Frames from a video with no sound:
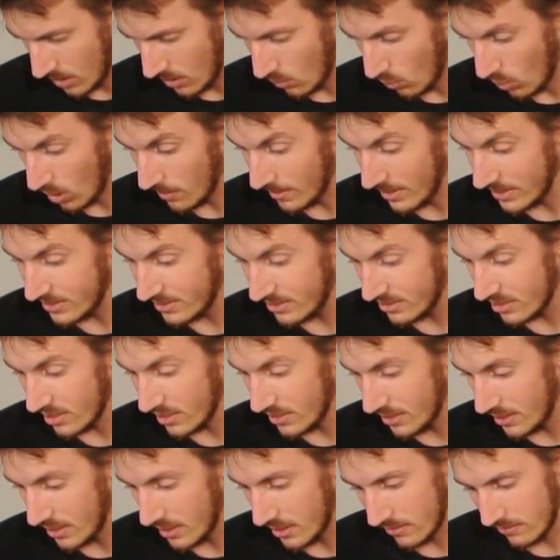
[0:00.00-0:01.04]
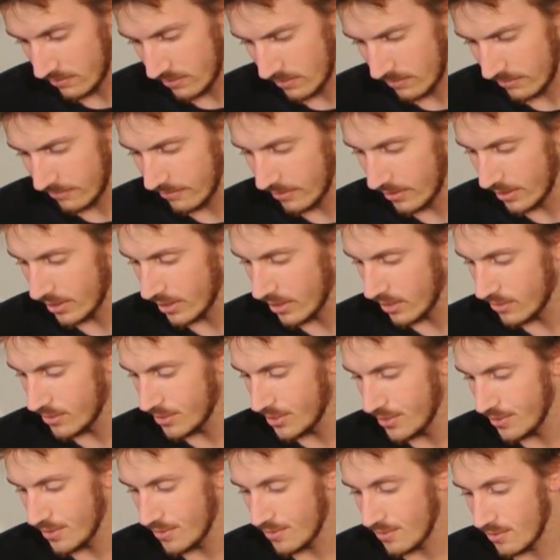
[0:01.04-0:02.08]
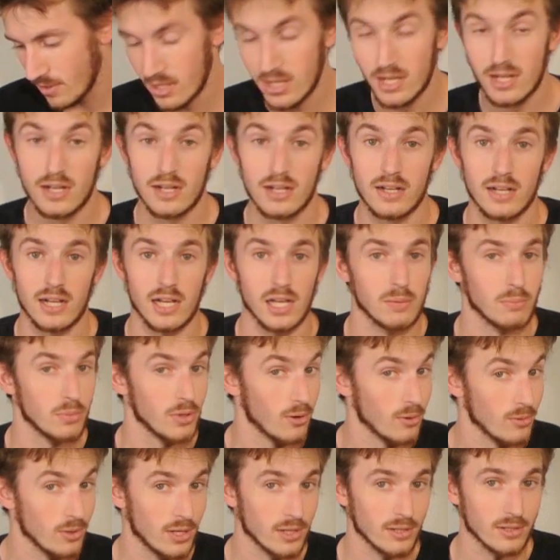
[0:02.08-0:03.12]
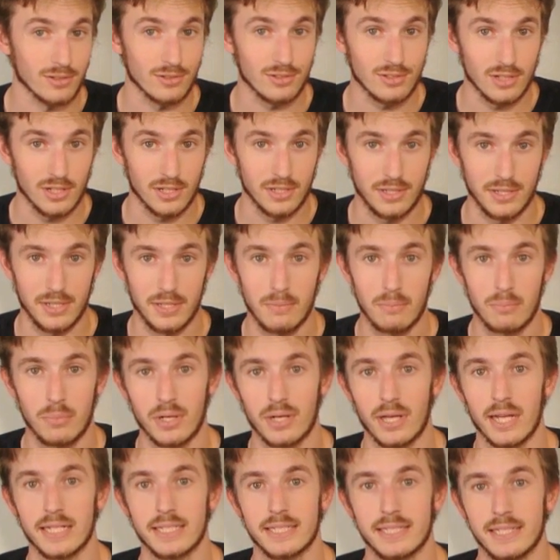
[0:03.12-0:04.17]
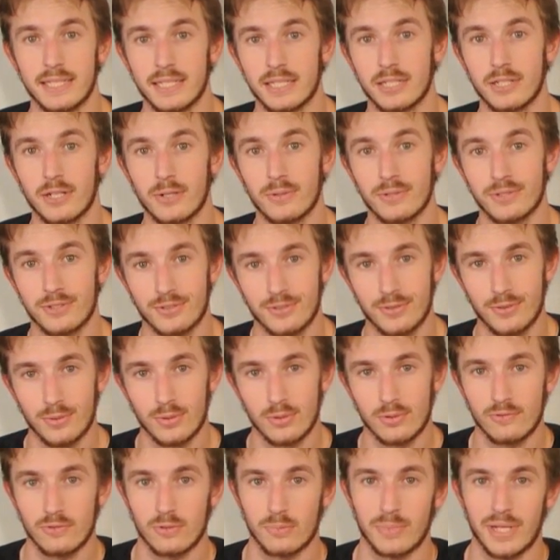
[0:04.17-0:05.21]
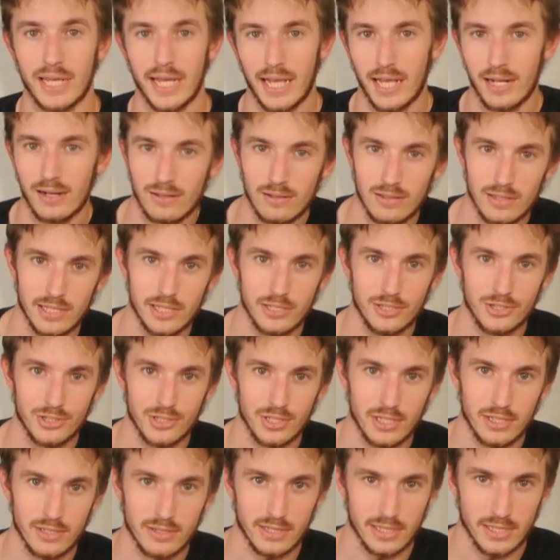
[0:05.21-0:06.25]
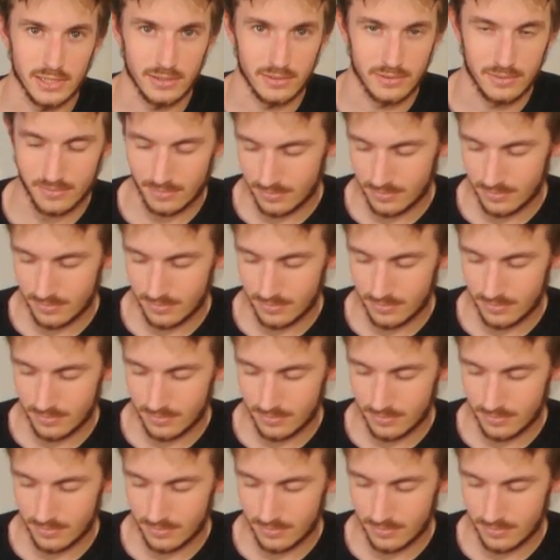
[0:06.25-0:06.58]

what am I studying from Furco 2? I am no longer studying, but I did go to school for mechanical engineering.